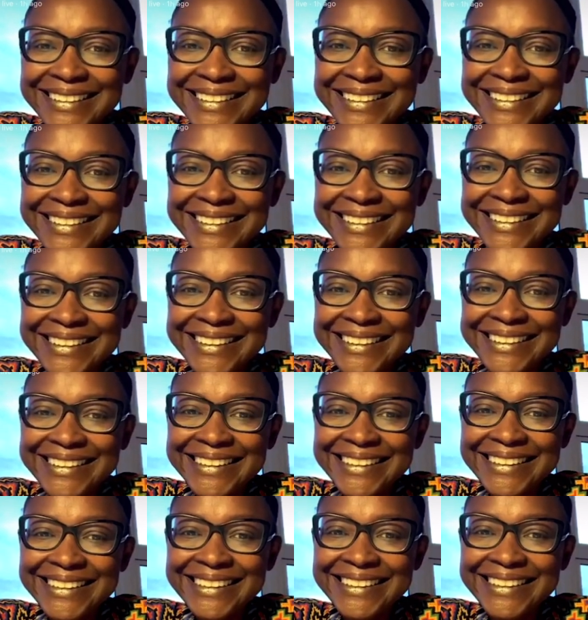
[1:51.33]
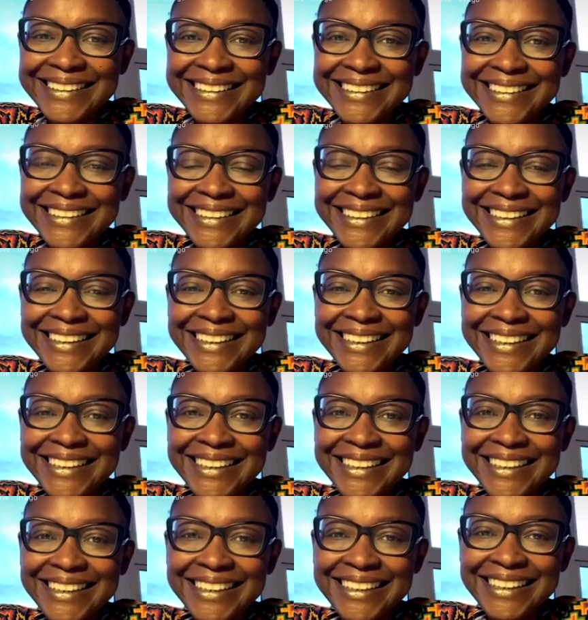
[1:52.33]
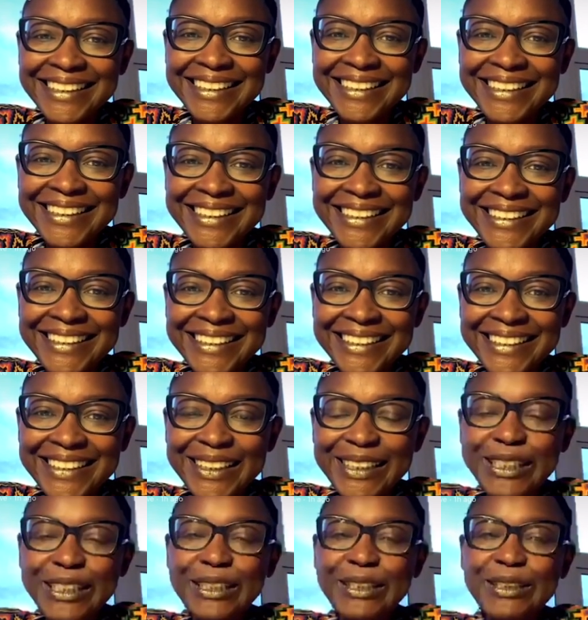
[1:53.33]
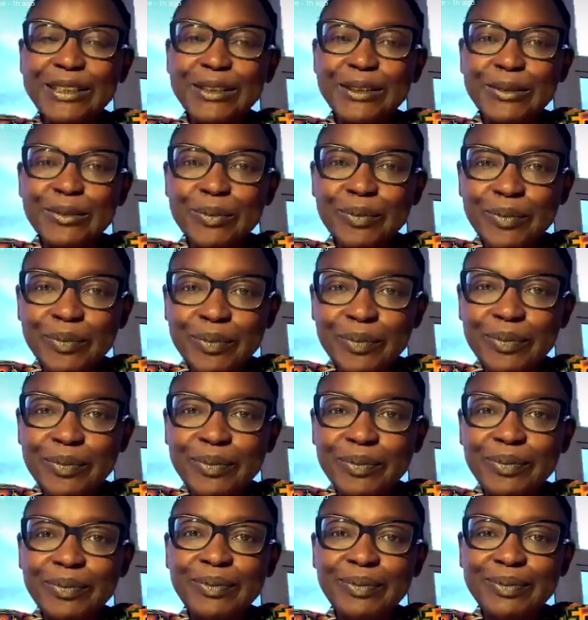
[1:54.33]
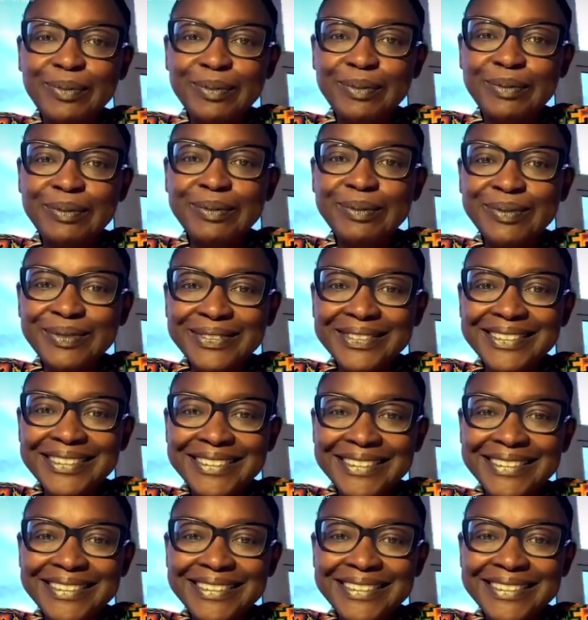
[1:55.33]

(not speaking)